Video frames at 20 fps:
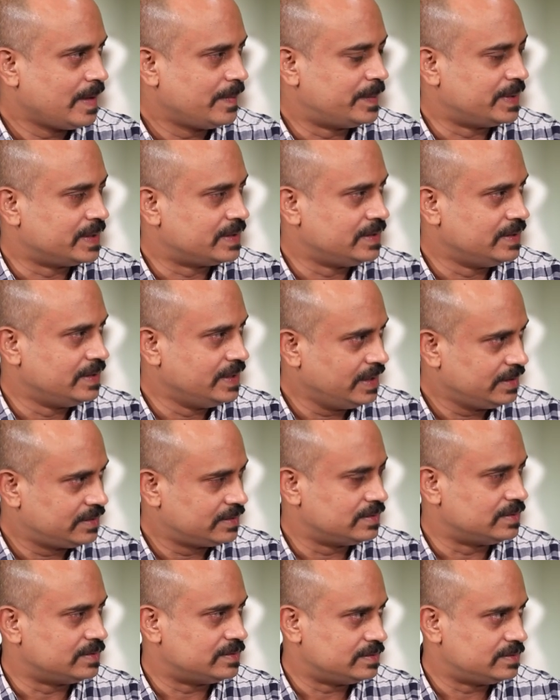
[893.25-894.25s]
But
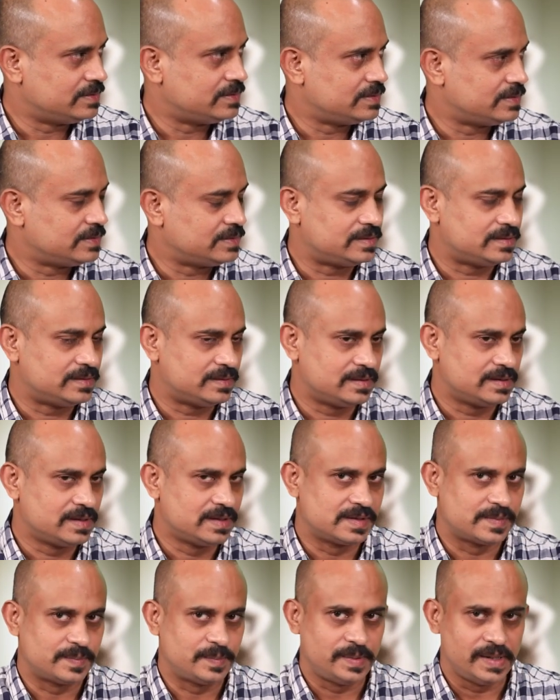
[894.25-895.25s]
later,
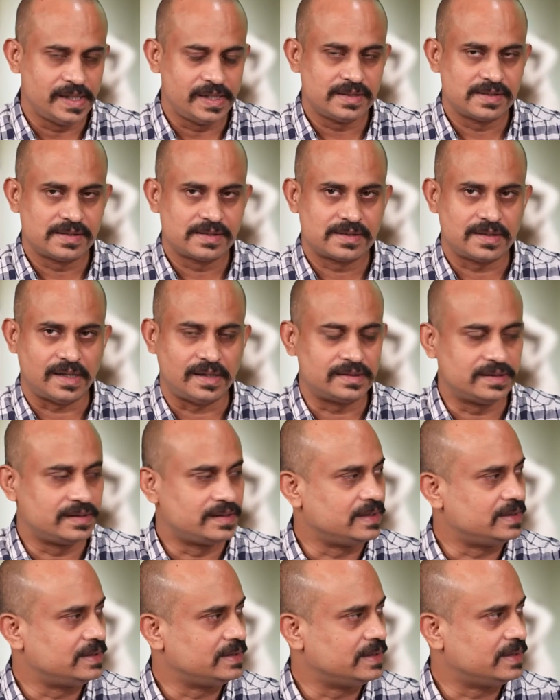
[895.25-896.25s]
his plays started
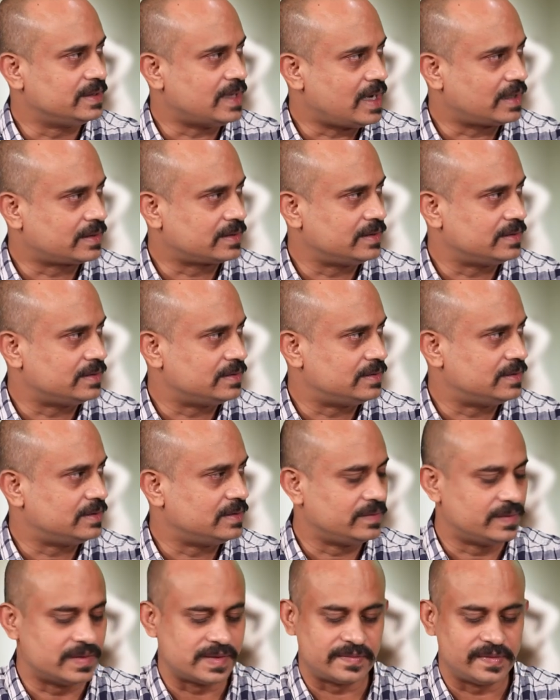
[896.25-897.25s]
getting enacted,
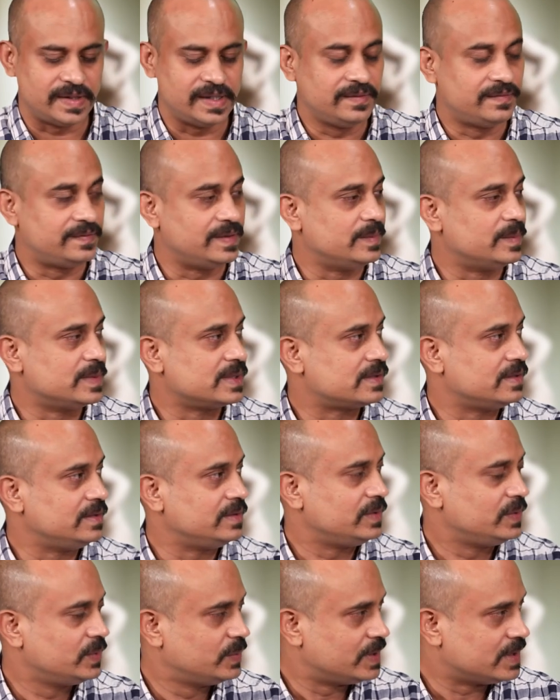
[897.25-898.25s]
and he was very famous
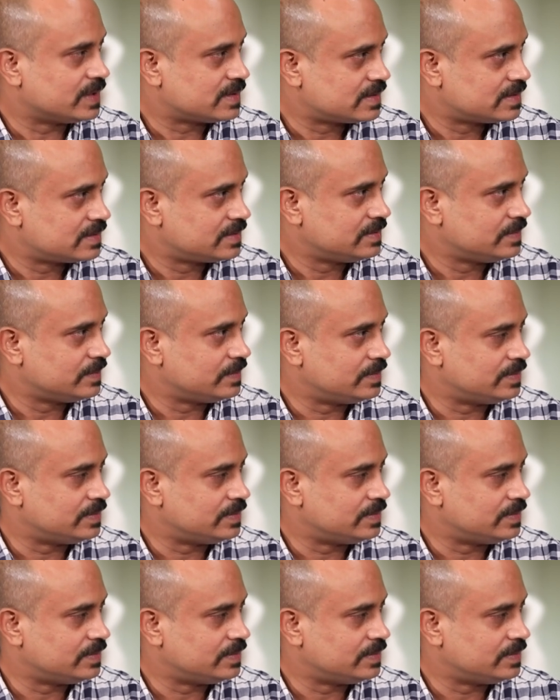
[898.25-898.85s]
in US.